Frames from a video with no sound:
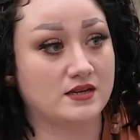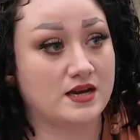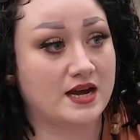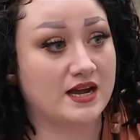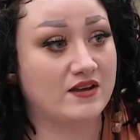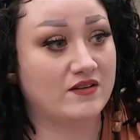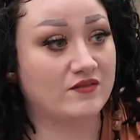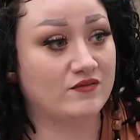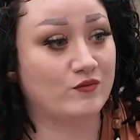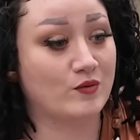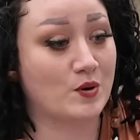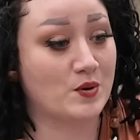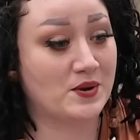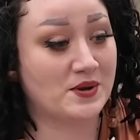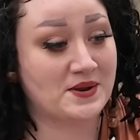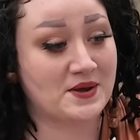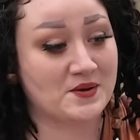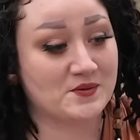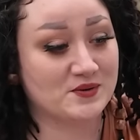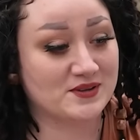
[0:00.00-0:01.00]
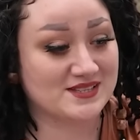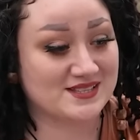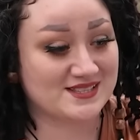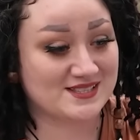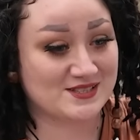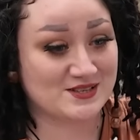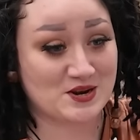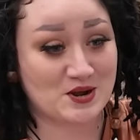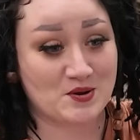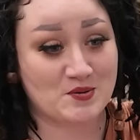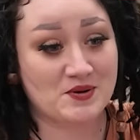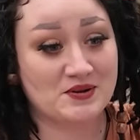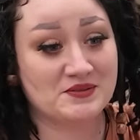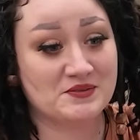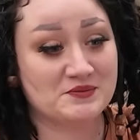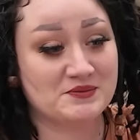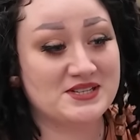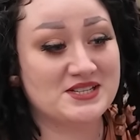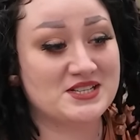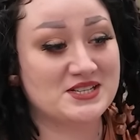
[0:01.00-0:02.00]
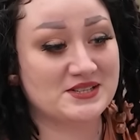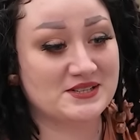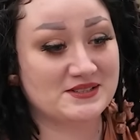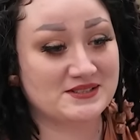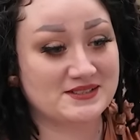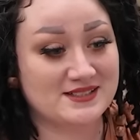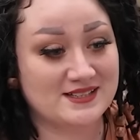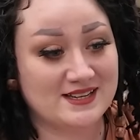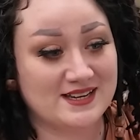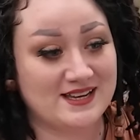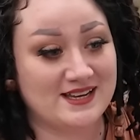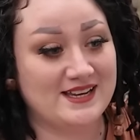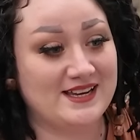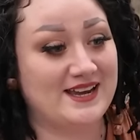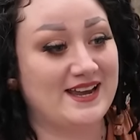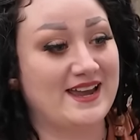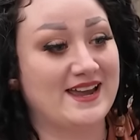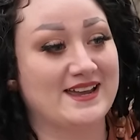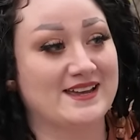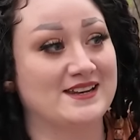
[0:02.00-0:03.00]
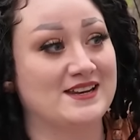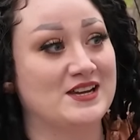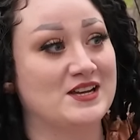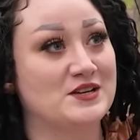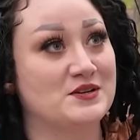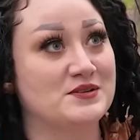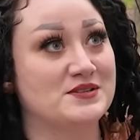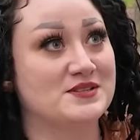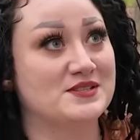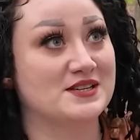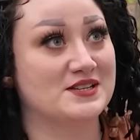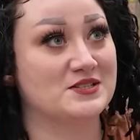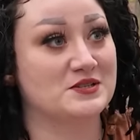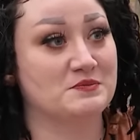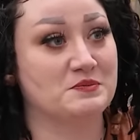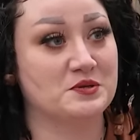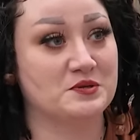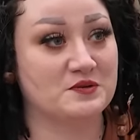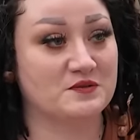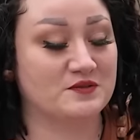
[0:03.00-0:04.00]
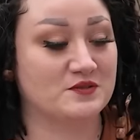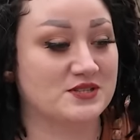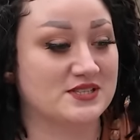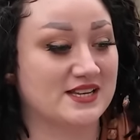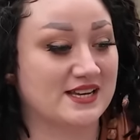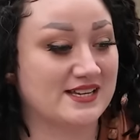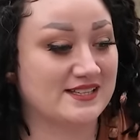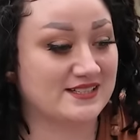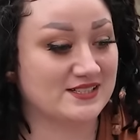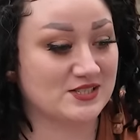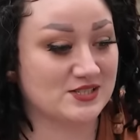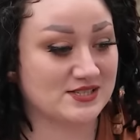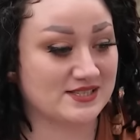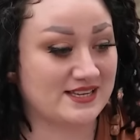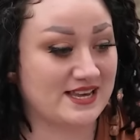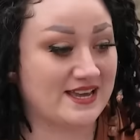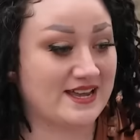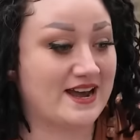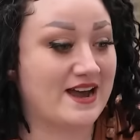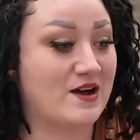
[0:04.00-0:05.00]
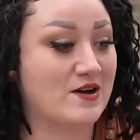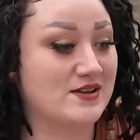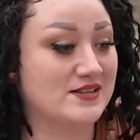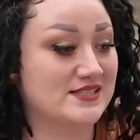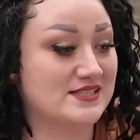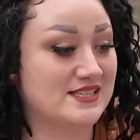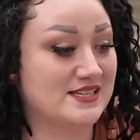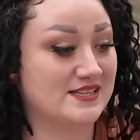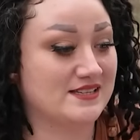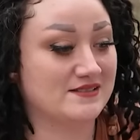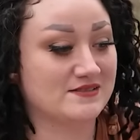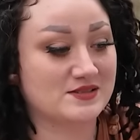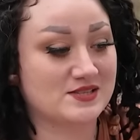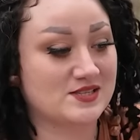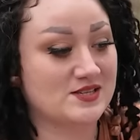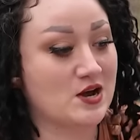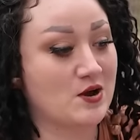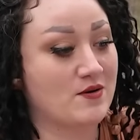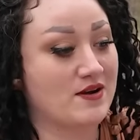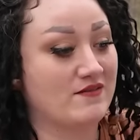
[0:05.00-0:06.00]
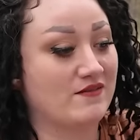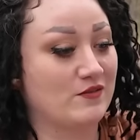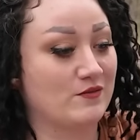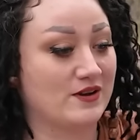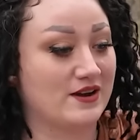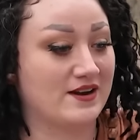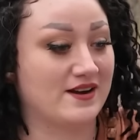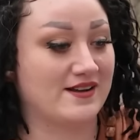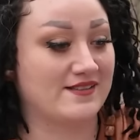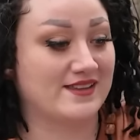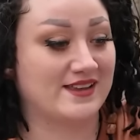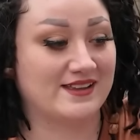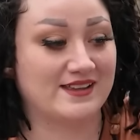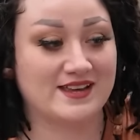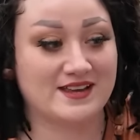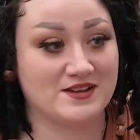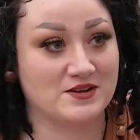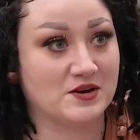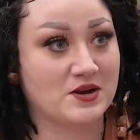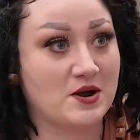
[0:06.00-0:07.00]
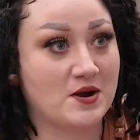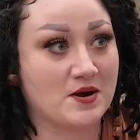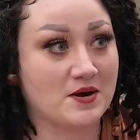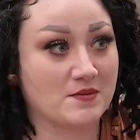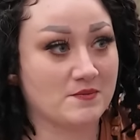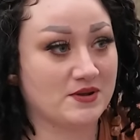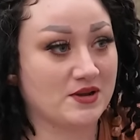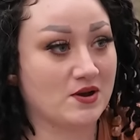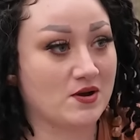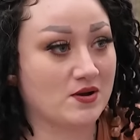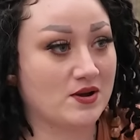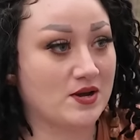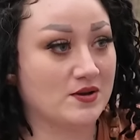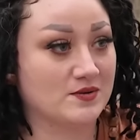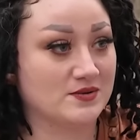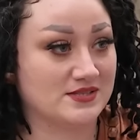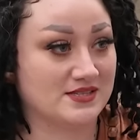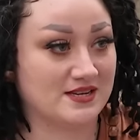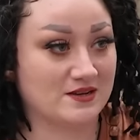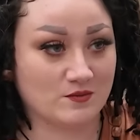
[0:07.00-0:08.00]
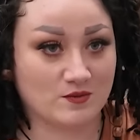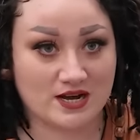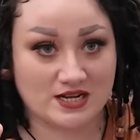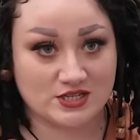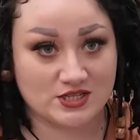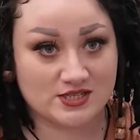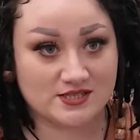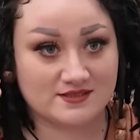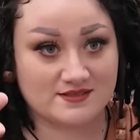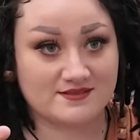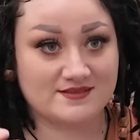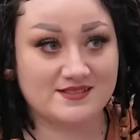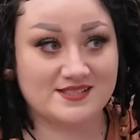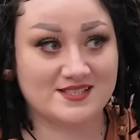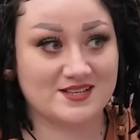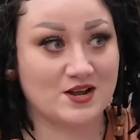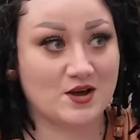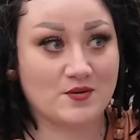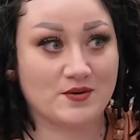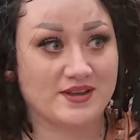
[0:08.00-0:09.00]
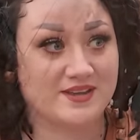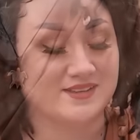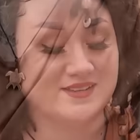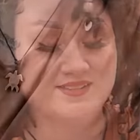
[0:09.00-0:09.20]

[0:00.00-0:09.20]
I have woken up with snow on the windshield, and it is such a beautiful sight to just get out and see snow everywhere and then get in your car and be all cozy and watch it snowing.